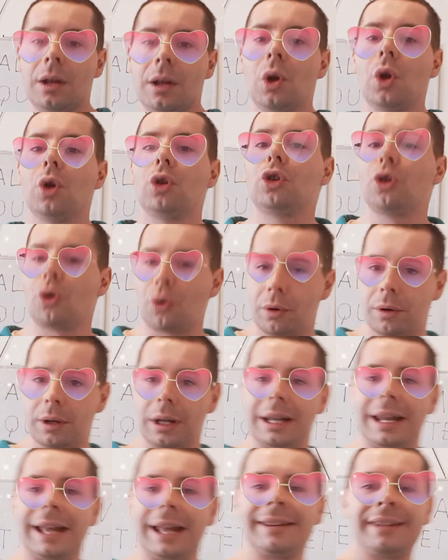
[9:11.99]
So,
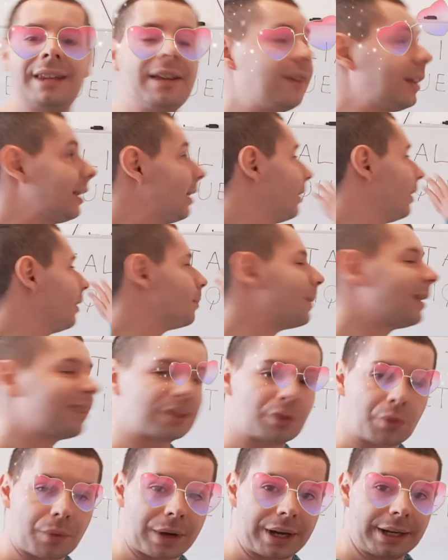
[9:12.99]
let's say that this is my
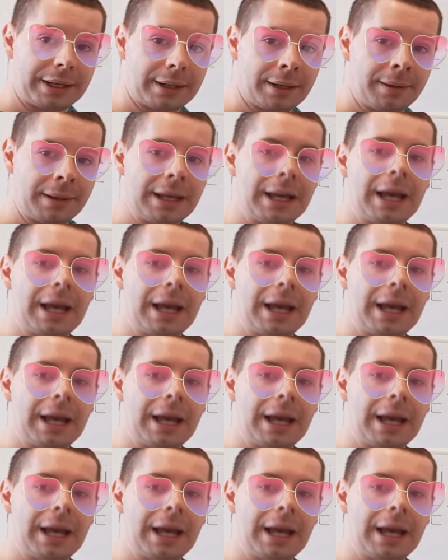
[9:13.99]
screen.